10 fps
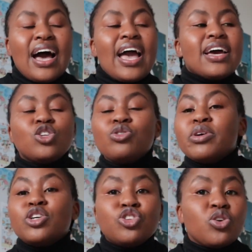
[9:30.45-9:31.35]
I had to
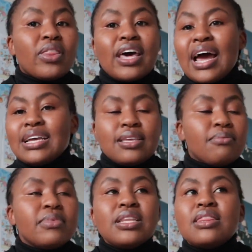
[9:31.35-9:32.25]
make sure that I
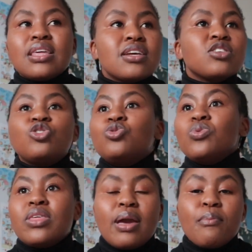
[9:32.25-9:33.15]
submit things
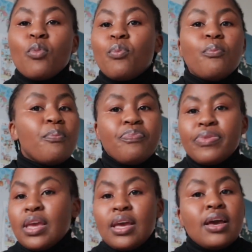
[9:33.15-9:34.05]
to them
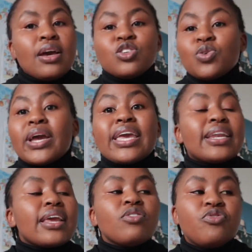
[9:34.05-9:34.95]
so I
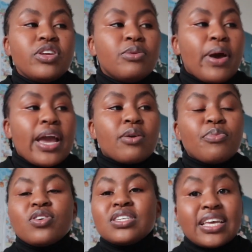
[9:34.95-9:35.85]
can get feedback,
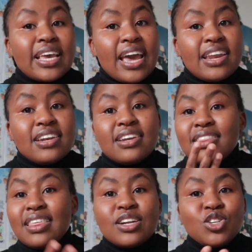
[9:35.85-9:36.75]
because again,
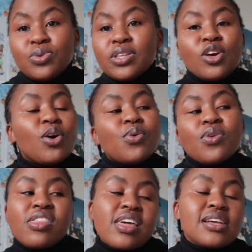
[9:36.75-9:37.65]
they're doing their
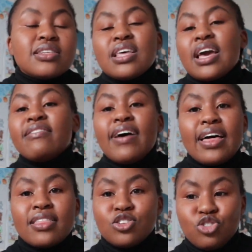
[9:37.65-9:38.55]
own things, they have
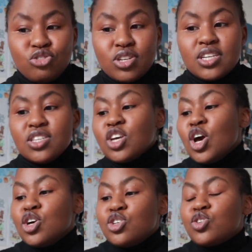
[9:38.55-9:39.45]
other students,
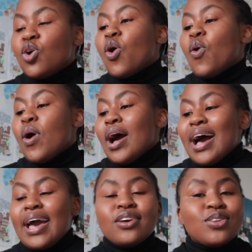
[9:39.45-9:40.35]
so
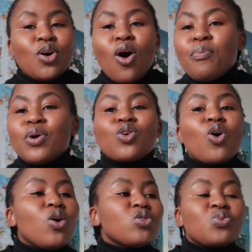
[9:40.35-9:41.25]
I had to hop on
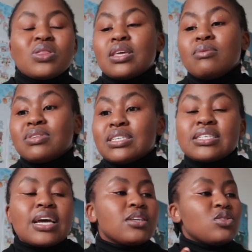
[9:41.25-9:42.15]
calls with them,
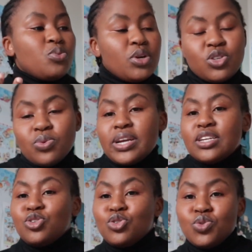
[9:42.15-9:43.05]
discuss what do I
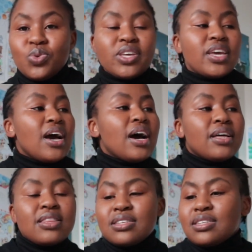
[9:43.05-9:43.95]
need to do
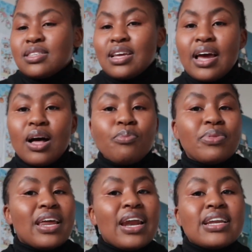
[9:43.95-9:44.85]
here, this is the help
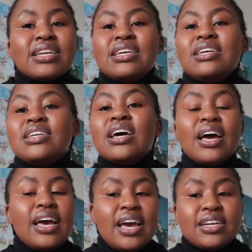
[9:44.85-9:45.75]
that I need,
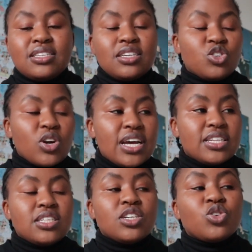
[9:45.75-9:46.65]
etc,
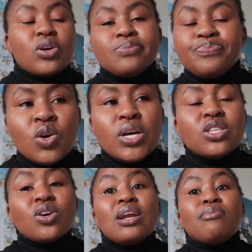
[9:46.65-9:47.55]
etc. So
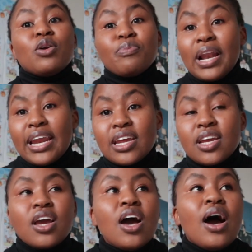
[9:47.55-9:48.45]
it's all about planning.